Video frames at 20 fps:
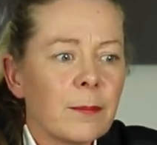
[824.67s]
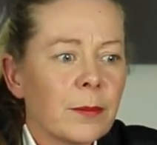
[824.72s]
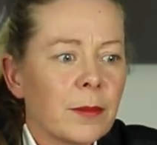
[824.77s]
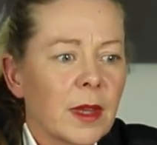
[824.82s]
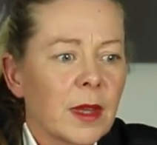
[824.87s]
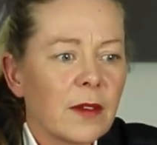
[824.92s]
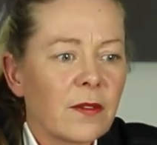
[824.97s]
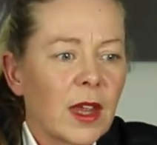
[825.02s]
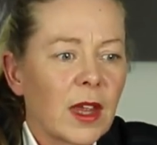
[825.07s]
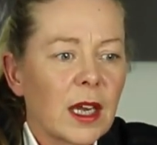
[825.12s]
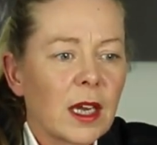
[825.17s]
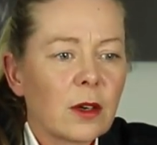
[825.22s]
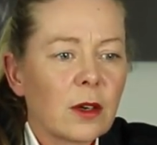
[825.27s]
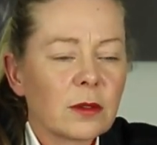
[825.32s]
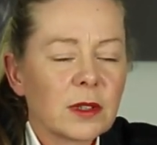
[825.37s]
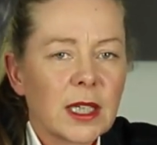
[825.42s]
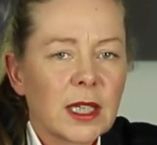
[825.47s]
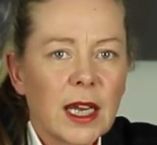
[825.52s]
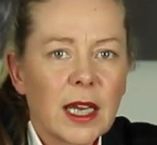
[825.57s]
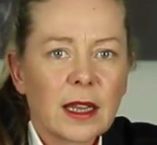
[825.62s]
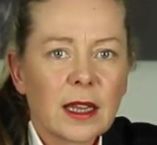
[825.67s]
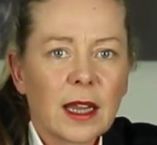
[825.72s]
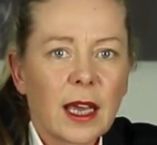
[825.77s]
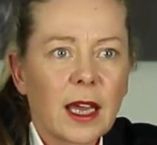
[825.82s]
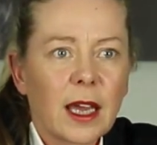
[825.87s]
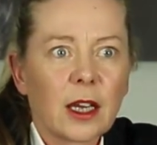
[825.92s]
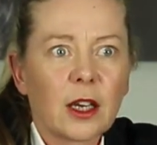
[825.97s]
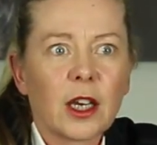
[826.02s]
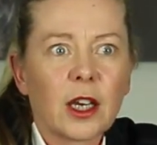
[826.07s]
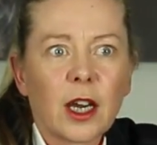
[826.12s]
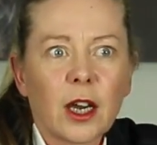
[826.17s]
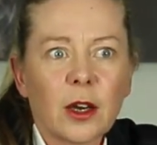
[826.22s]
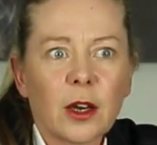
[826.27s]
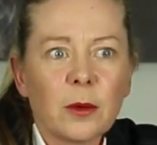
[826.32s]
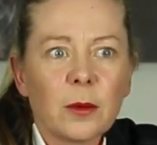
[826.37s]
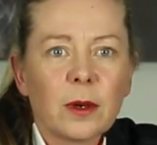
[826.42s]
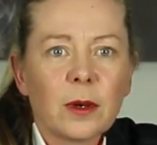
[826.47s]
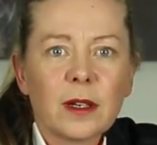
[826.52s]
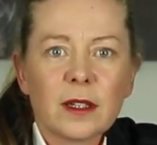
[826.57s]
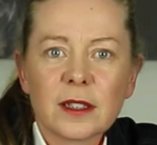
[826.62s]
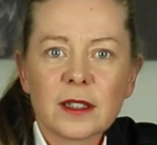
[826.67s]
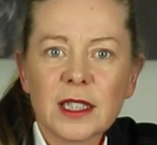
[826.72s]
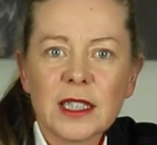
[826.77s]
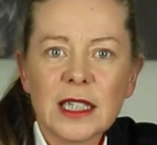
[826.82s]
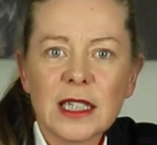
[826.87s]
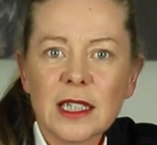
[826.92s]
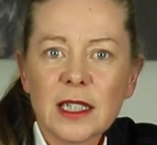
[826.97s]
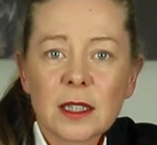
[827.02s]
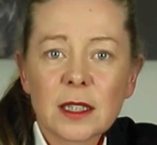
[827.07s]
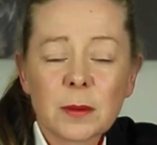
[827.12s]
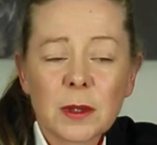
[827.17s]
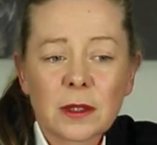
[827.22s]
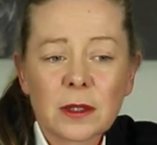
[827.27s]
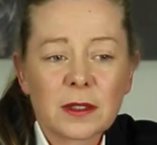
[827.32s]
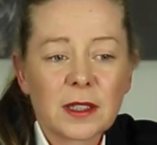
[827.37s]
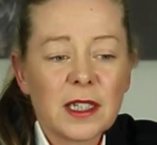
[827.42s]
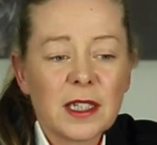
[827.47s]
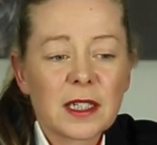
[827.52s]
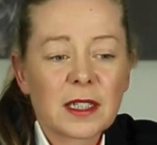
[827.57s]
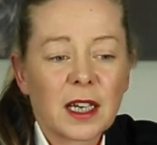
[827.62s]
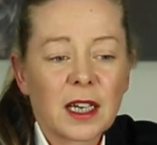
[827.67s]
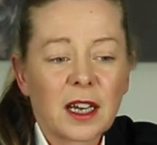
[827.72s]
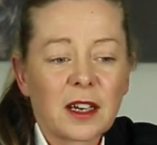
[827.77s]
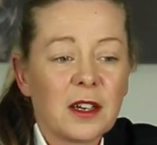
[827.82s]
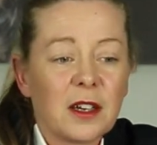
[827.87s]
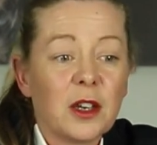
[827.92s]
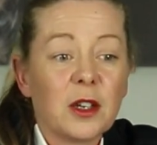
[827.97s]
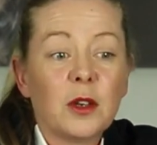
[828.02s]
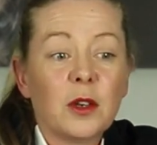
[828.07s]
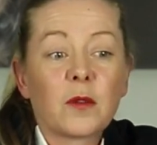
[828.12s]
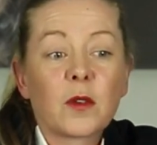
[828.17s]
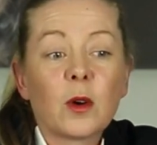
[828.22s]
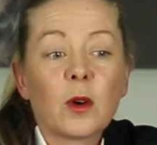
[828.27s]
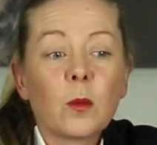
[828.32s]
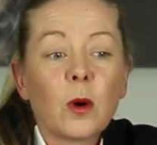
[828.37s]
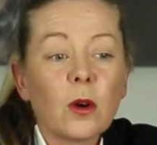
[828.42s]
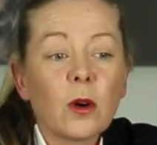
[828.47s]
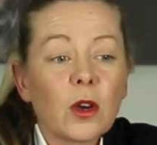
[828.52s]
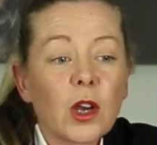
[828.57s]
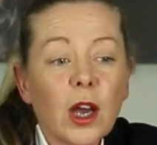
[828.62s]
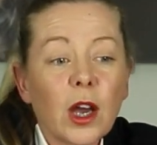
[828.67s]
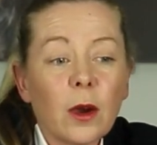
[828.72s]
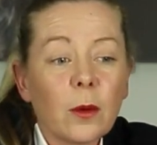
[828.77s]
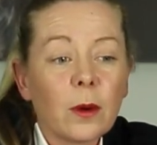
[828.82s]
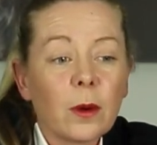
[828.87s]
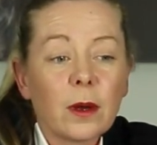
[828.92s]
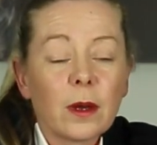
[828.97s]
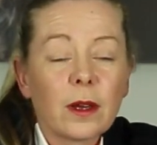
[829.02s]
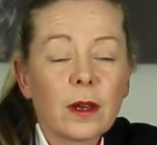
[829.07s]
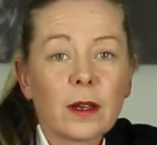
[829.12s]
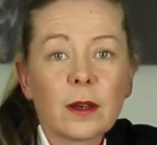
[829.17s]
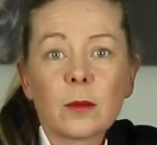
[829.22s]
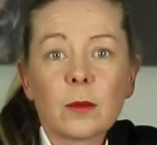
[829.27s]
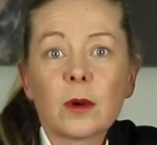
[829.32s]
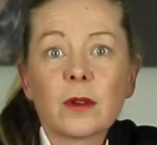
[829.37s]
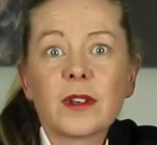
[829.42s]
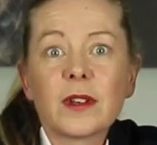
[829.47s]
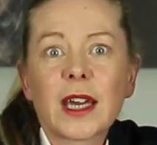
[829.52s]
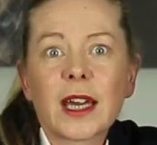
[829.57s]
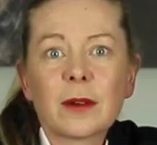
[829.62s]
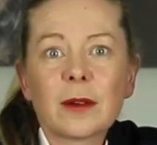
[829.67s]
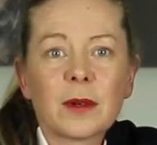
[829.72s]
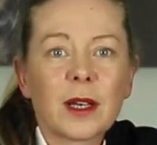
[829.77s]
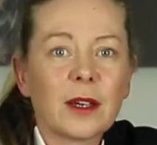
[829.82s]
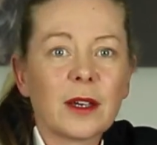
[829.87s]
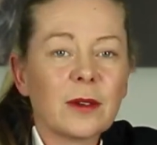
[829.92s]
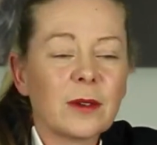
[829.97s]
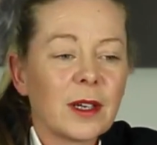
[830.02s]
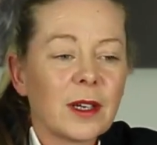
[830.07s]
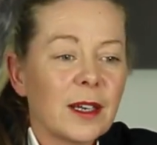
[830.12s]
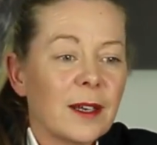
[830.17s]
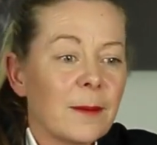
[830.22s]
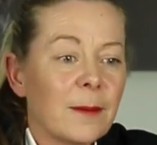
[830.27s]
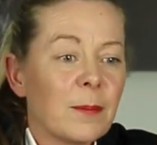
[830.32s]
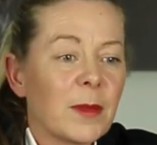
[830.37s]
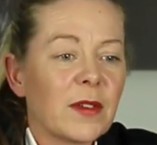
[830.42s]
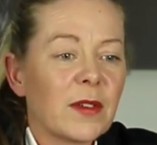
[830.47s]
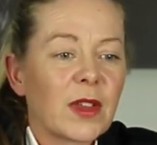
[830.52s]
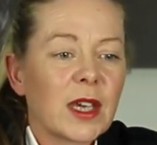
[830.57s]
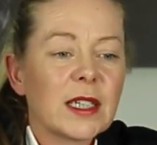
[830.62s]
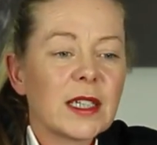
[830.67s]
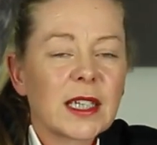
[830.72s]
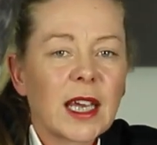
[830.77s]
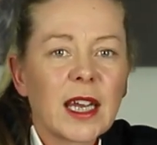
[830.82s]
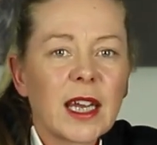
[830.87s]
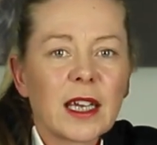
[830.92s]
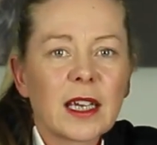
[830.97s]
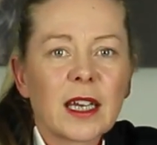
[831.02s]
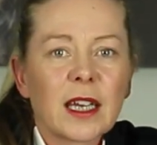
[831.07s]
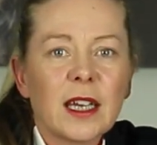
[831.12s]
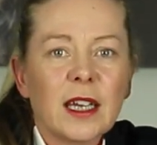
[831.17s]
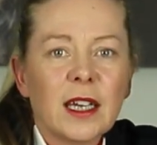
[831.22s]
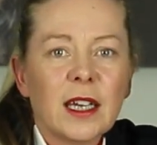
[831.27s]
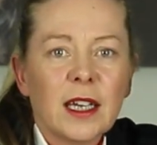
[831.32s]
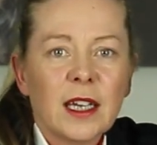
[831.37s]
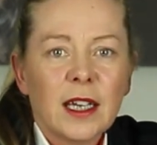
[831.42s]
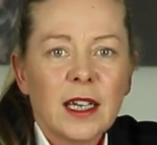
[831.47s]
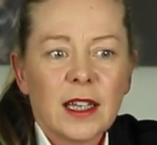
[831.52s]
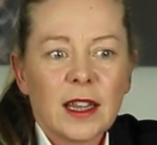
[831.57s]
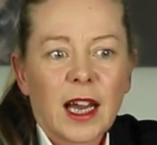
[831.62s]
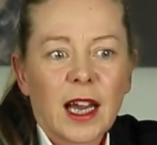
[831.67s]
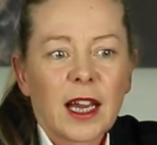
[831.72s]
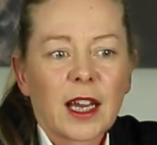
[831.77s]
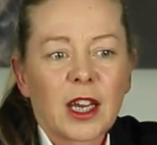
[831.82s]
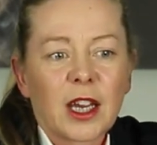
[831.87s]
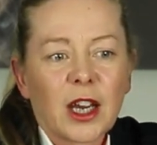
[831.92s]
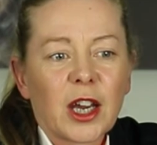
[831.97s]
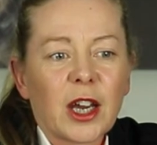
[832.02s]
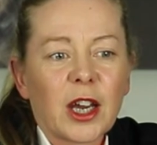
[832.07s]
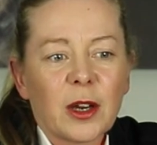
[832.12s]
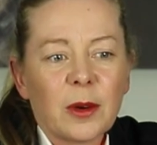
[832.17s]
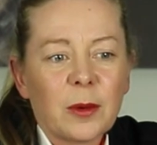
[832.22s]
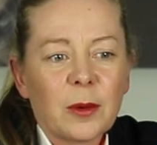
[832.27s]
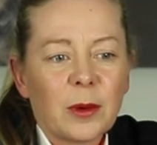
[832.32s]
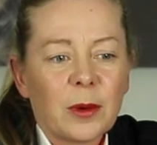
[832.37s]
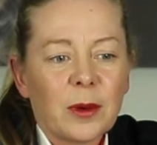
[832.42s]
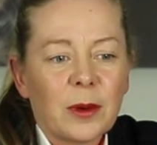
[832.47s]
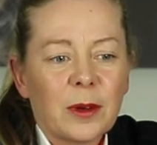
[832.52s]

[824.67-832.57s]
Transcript: if they go and take their go, as it is, because it is like you've got 1 go, 1 download, if they take that go,